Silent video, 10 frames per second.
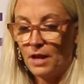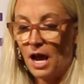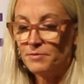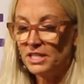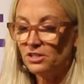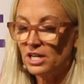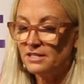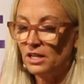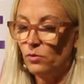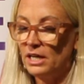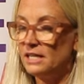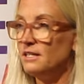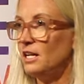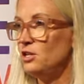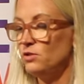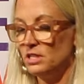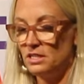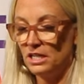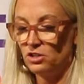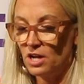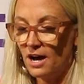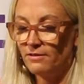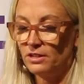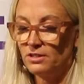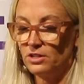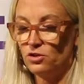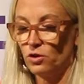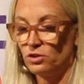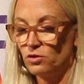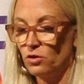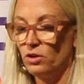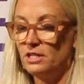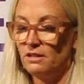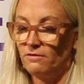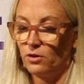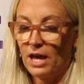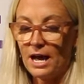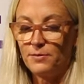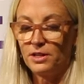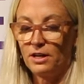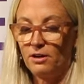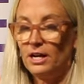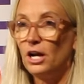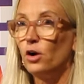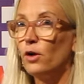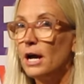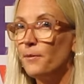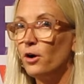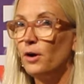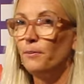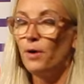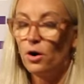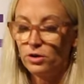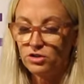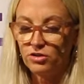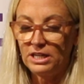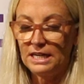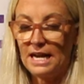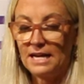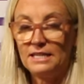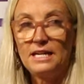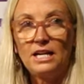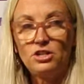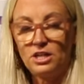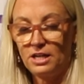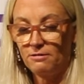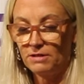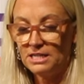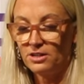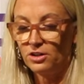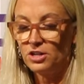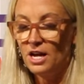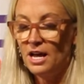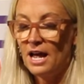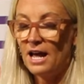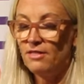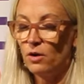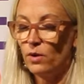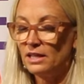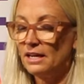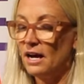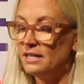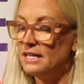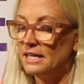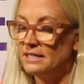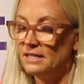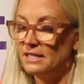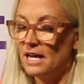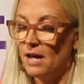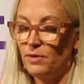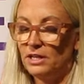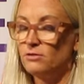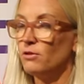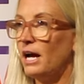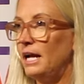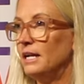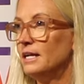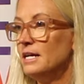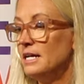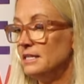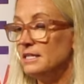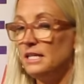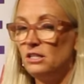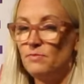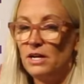I'm suggesting we continue to teach novels and short stories and vocabulary and grammar and poetry and annotation and research, and that when the context and the timing is right, to teach